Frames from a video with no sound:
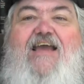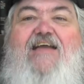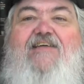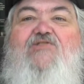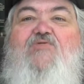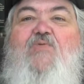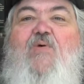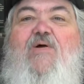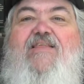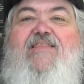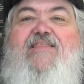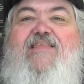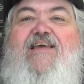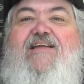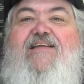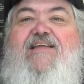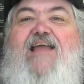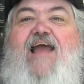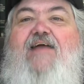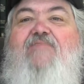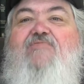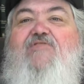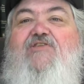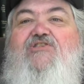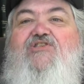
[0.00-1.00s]
It's one thing
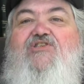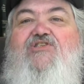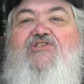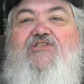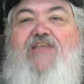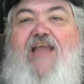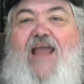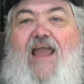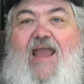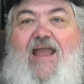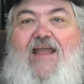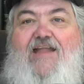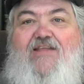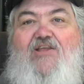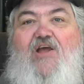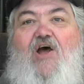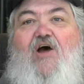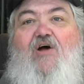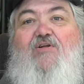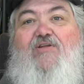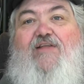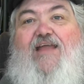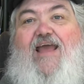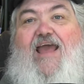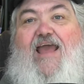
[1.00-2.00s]
to have to stand
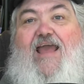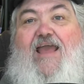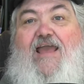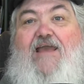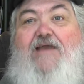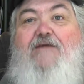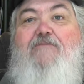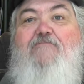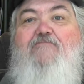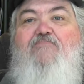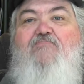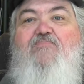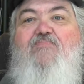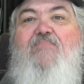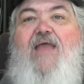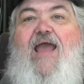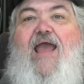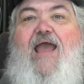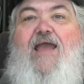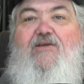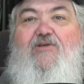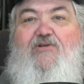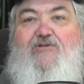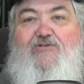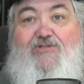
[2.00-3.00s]
all day
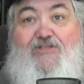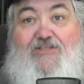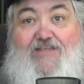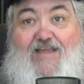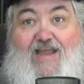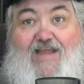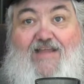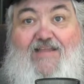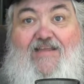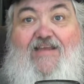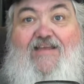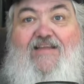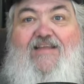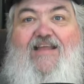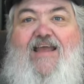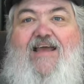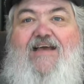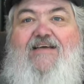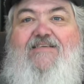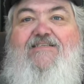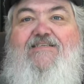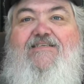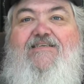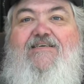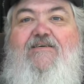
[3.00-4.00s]
at your standing
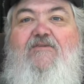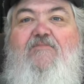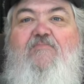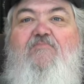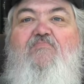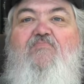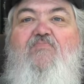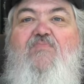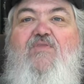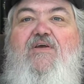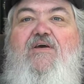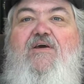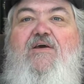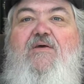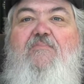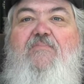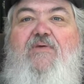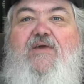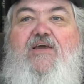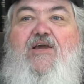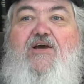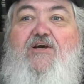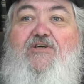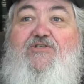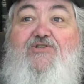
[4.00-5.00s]
desk
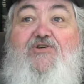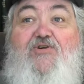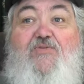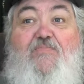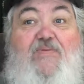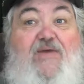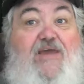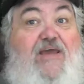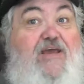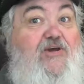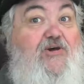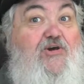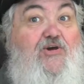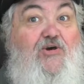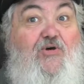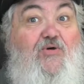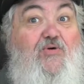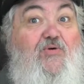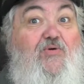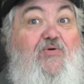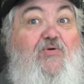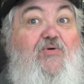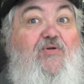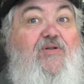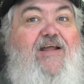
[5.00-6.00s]
because you're being
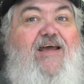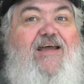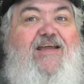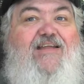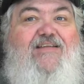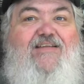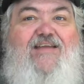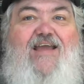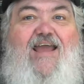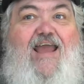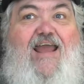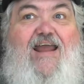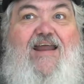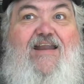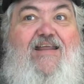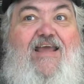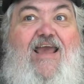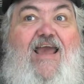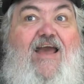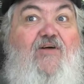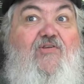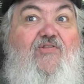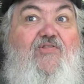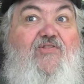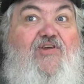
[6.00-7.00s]
cool and
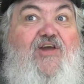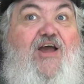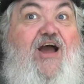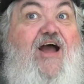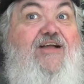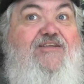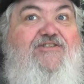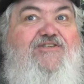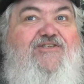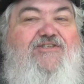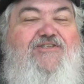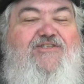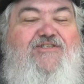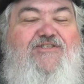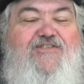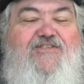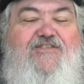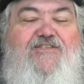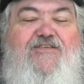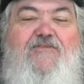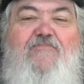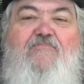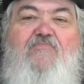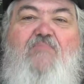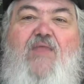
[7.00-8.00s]
health
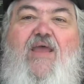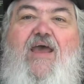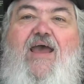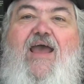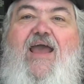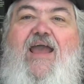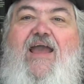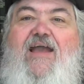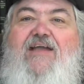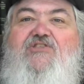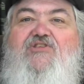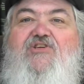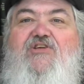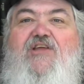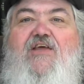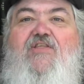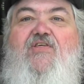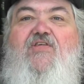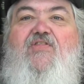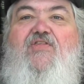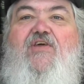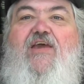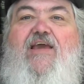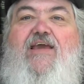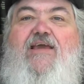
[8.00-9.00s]
conscious. It's
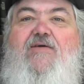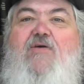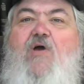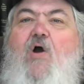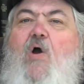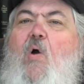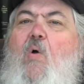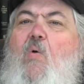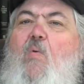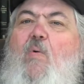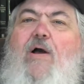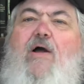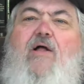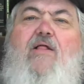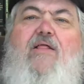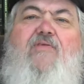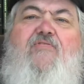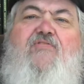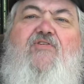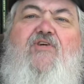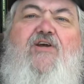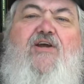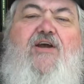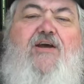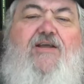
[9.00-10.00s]
another thing, well,
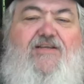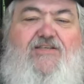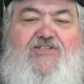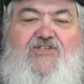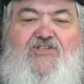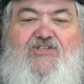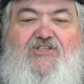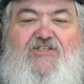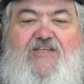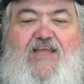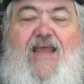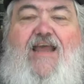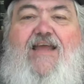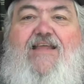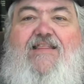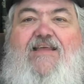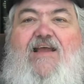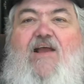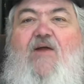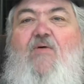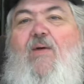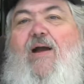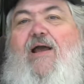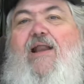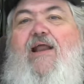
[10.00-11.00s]
if you're going to stand
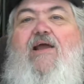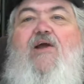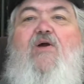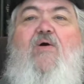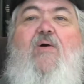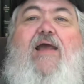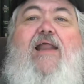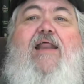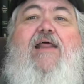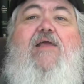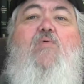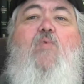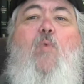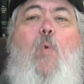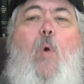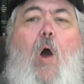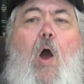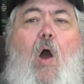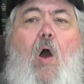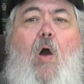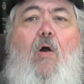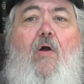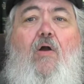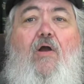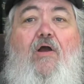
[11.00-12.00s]
there, why not go ahead and
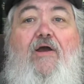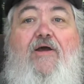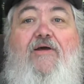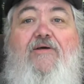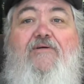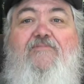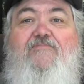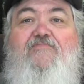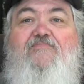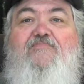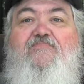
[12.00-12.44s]
walk?